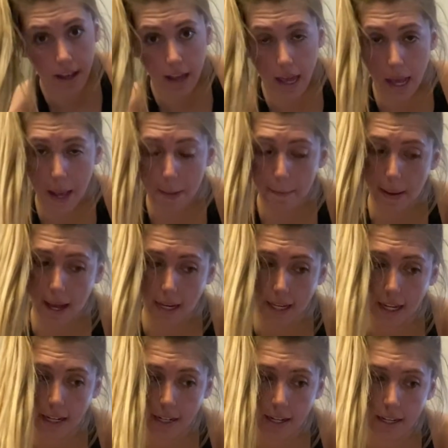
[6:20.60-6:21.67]
and back
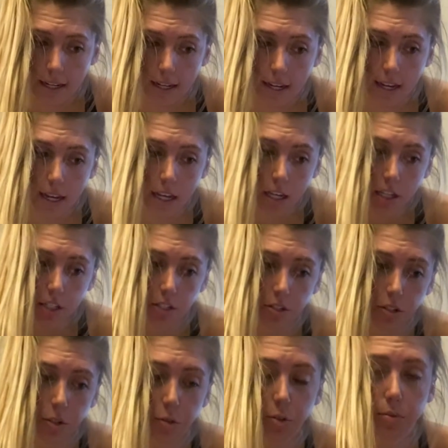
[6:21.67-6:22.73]
in. So
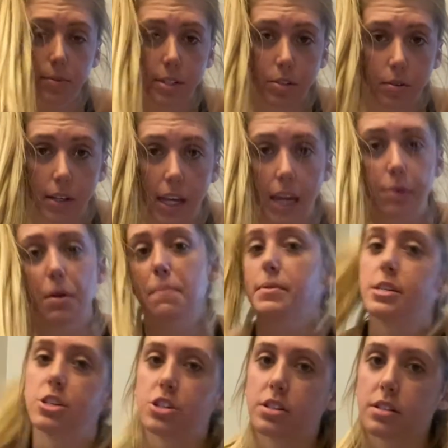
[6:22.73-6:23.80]
you will be doing 8
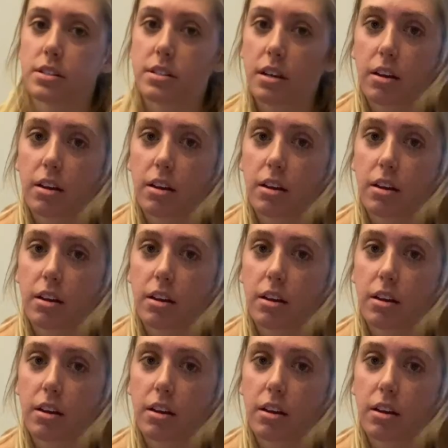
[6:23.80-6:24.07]
repetitions